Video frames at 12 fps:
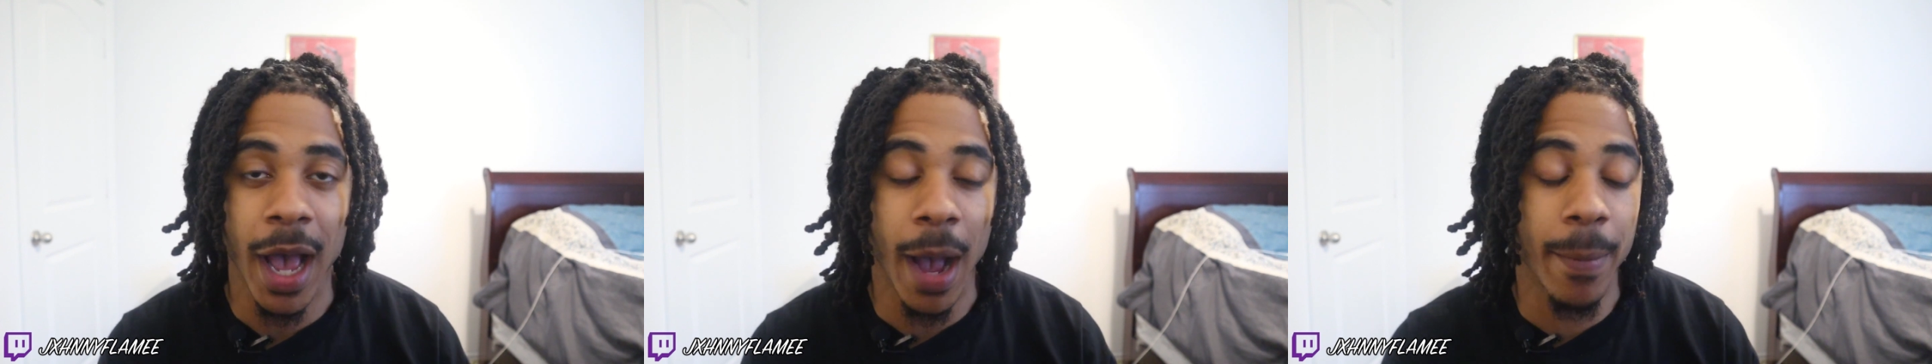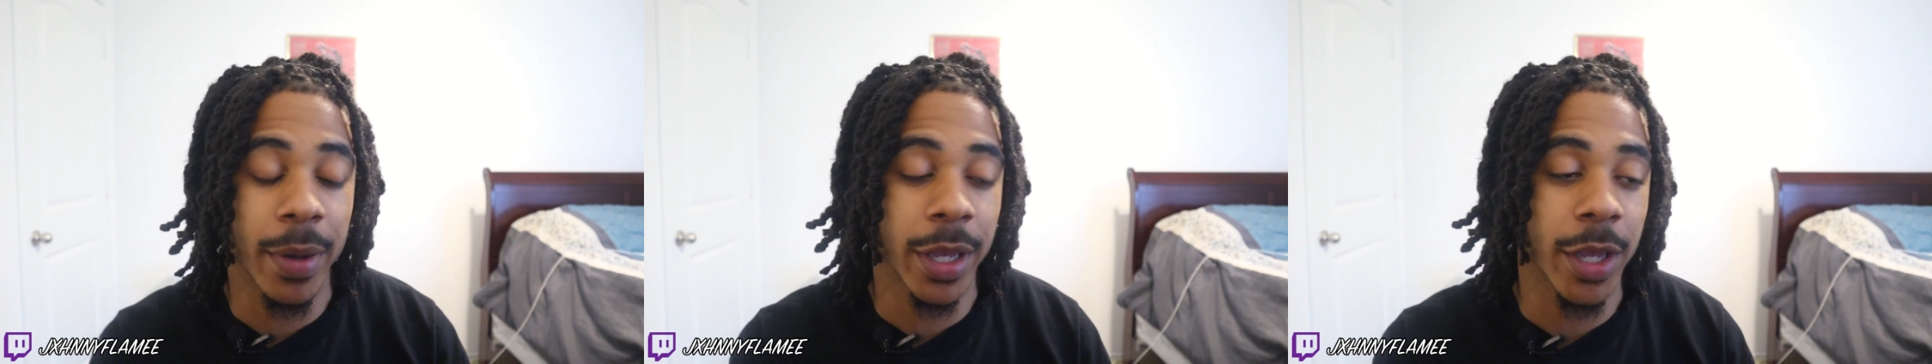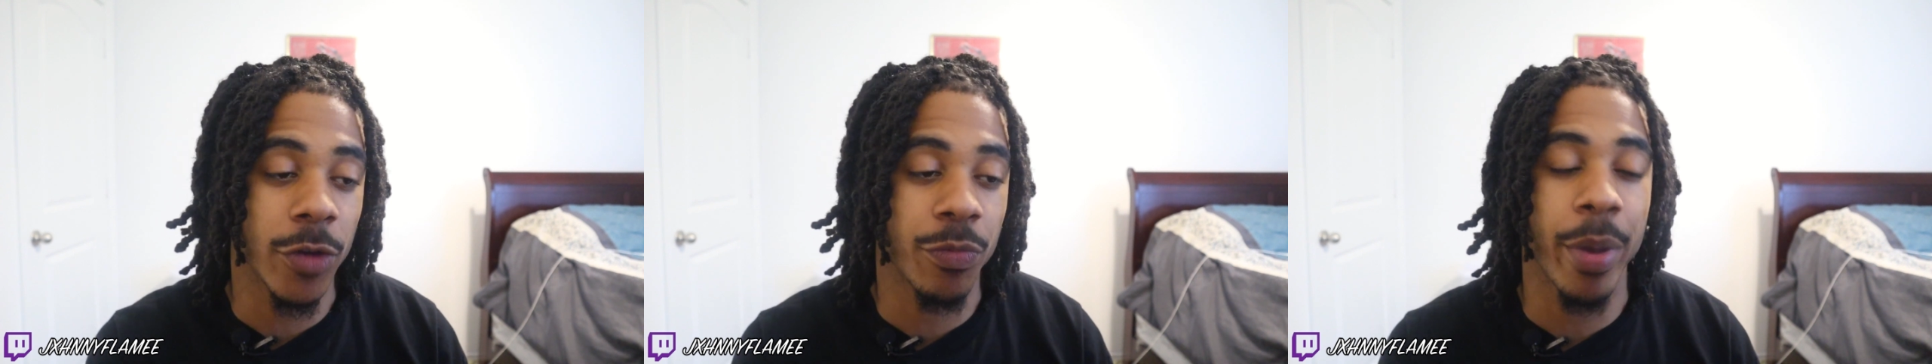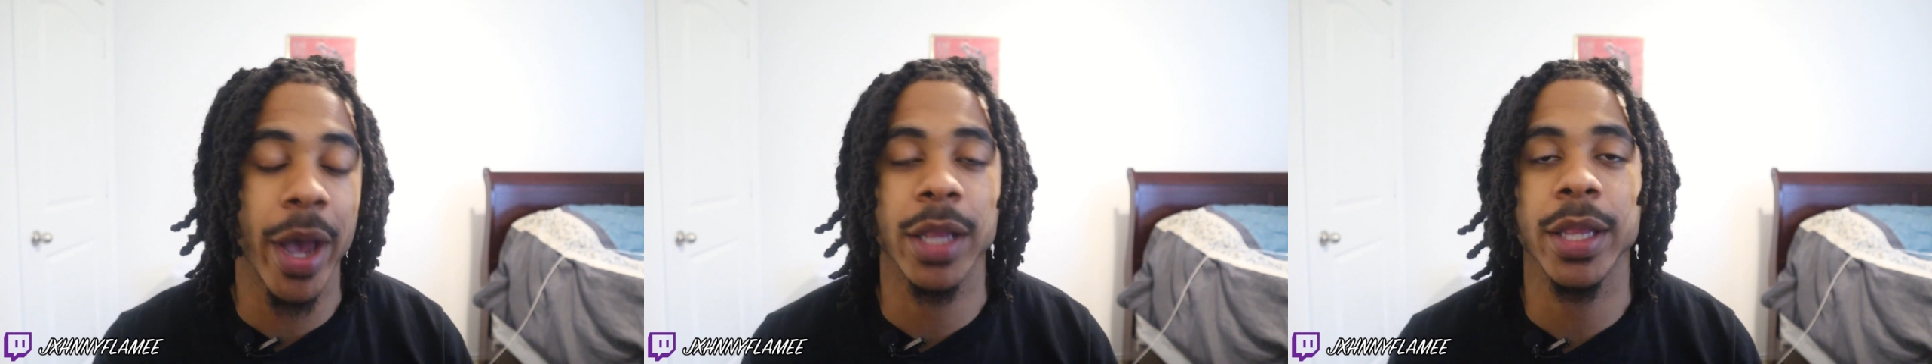I'm gonna
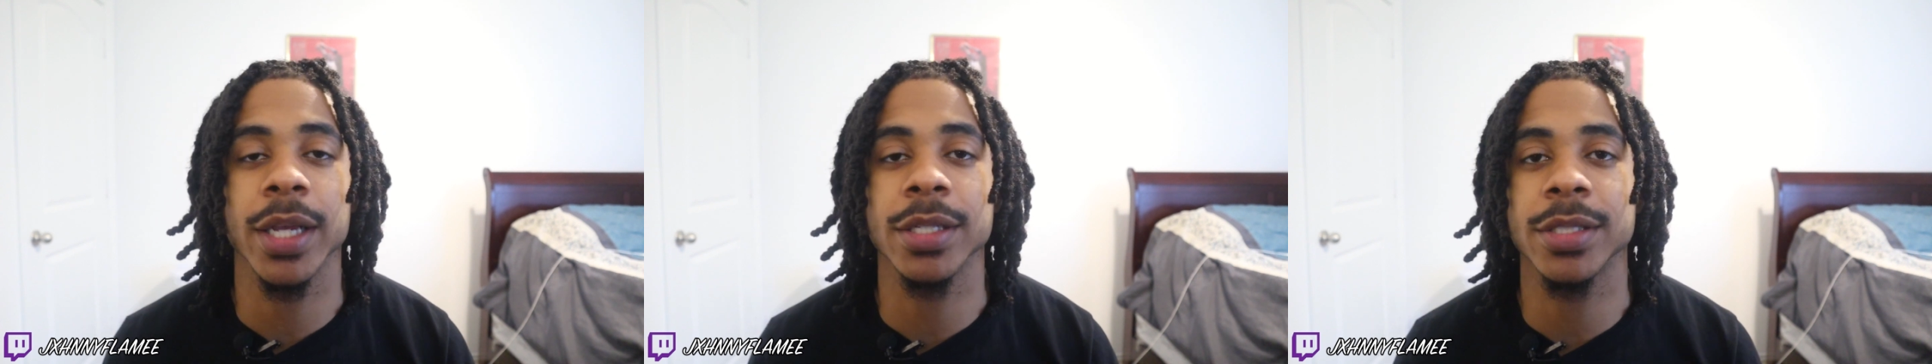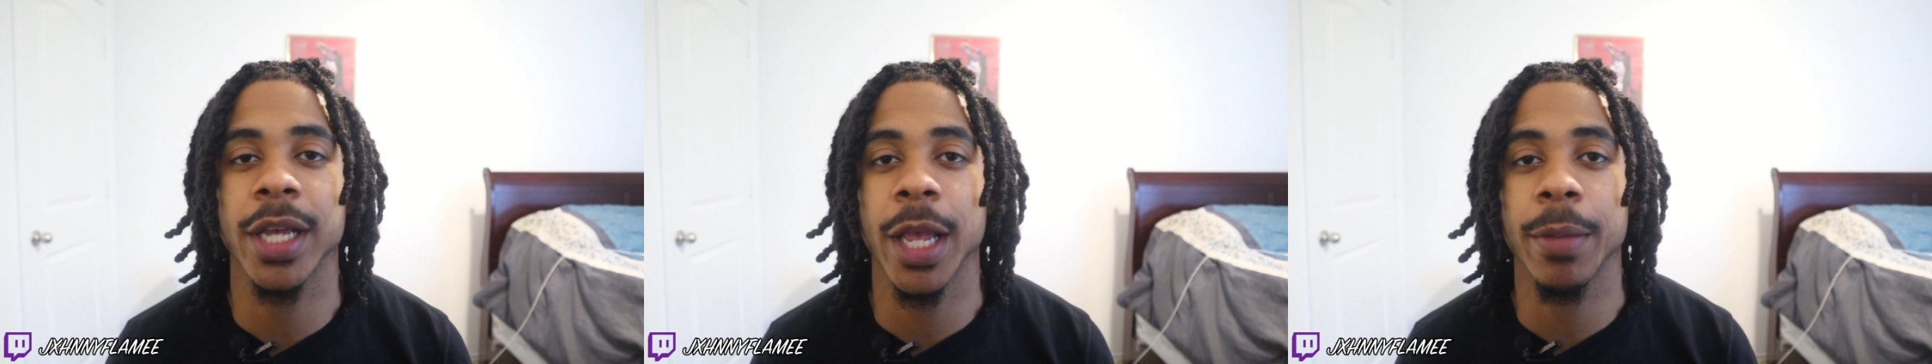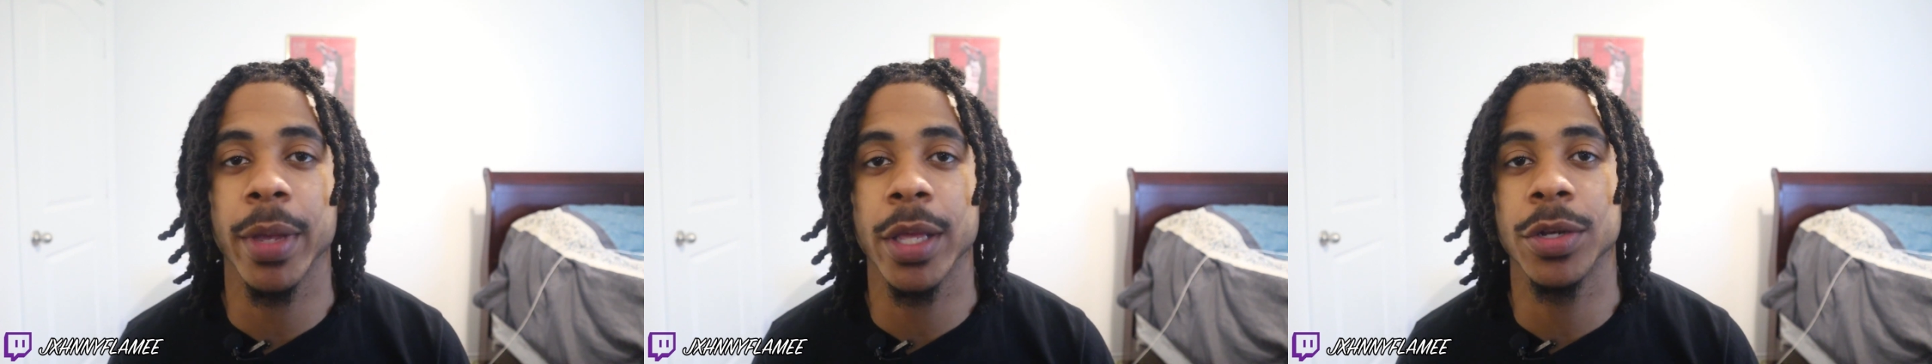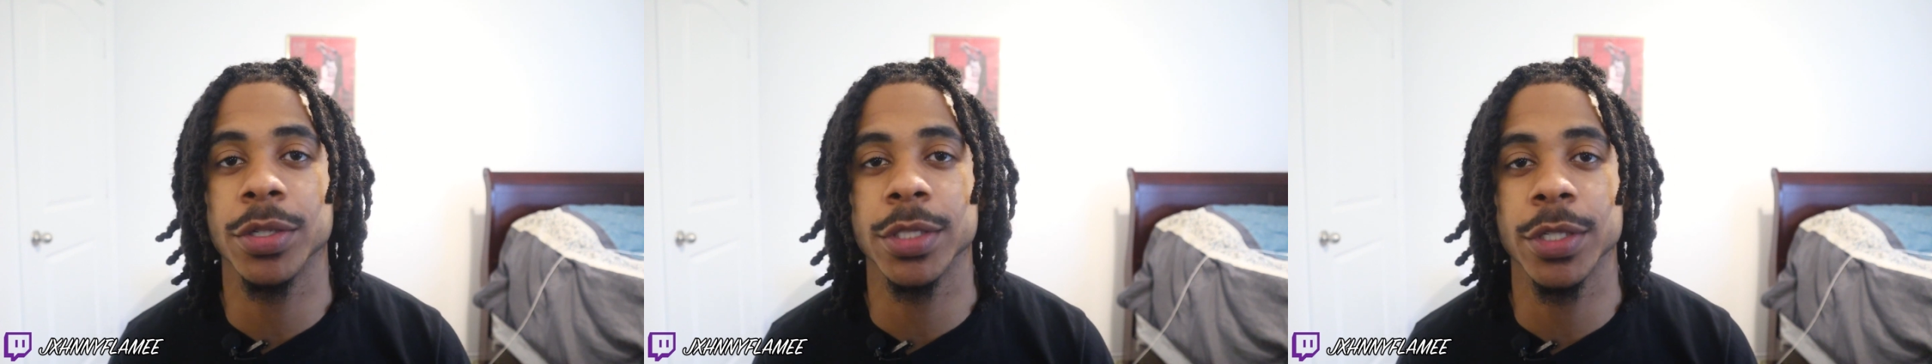give back that same
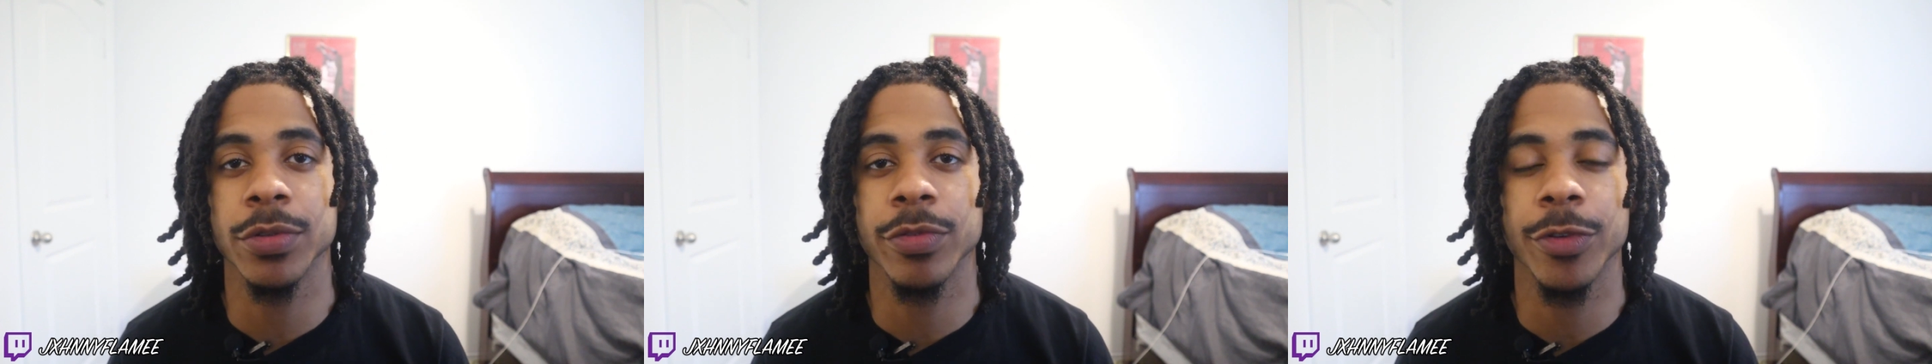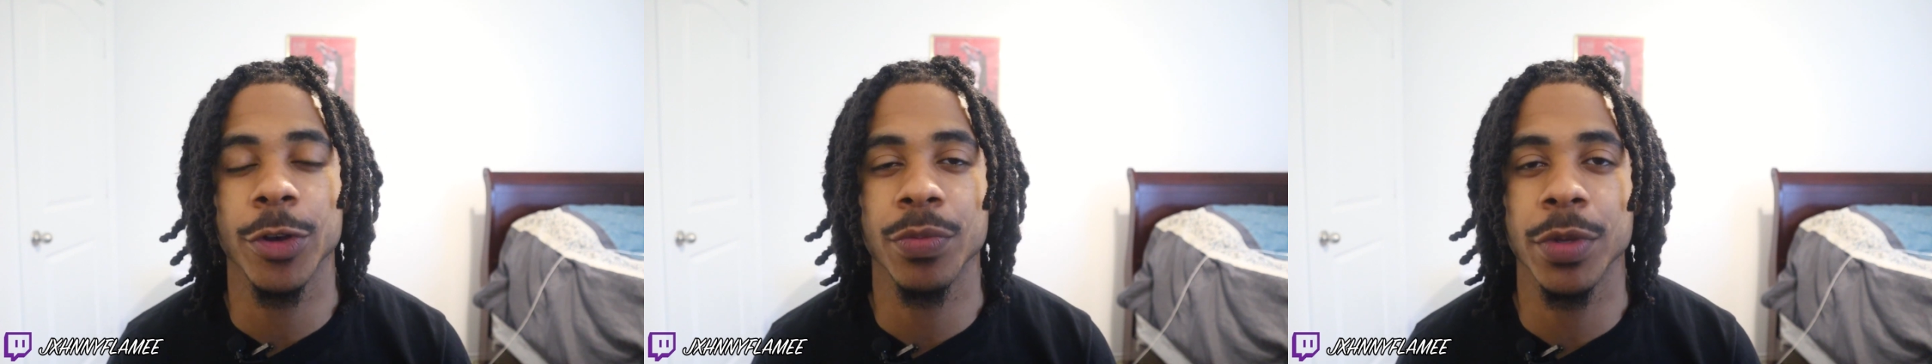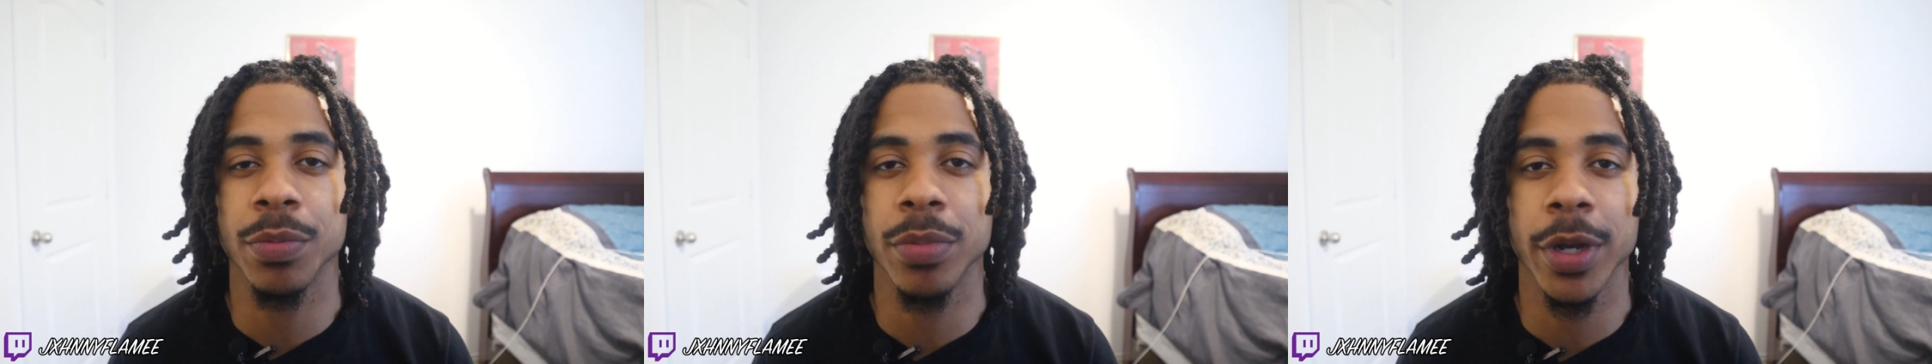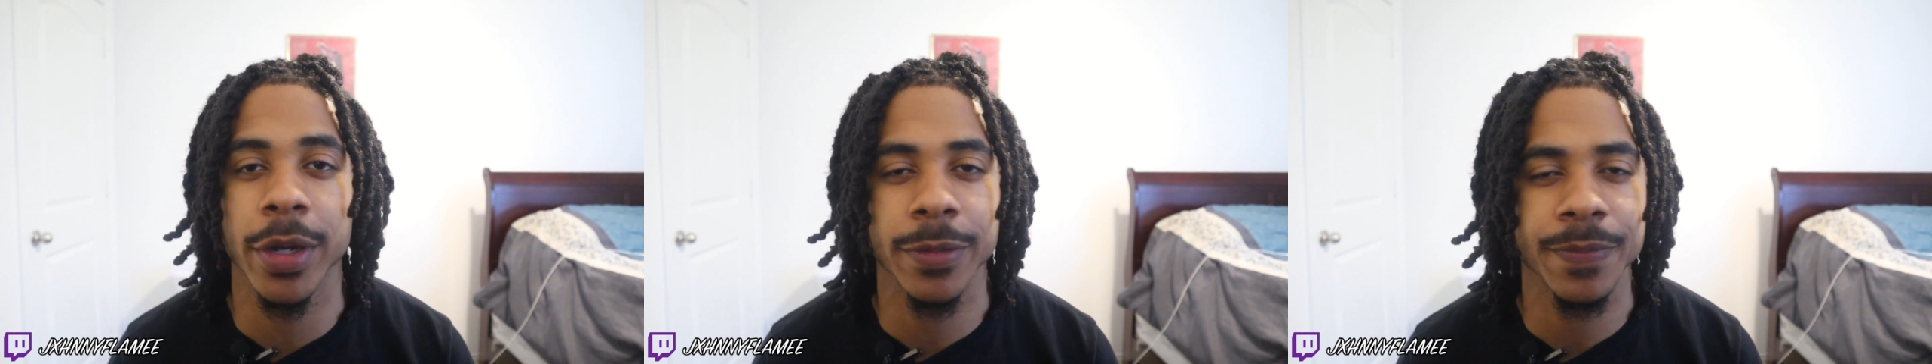energy, you feel me?
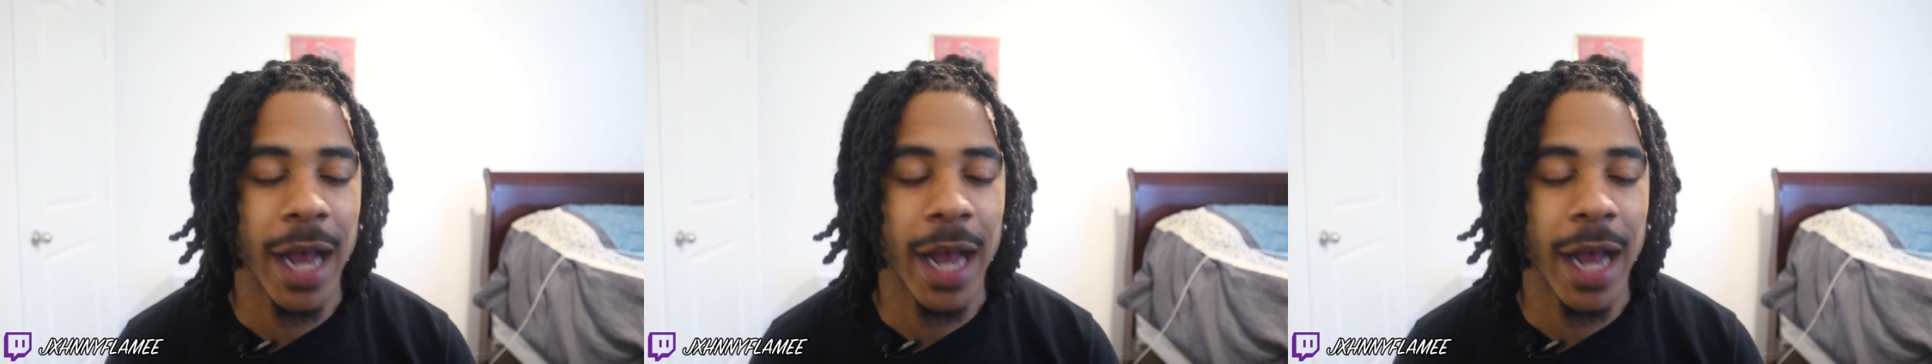But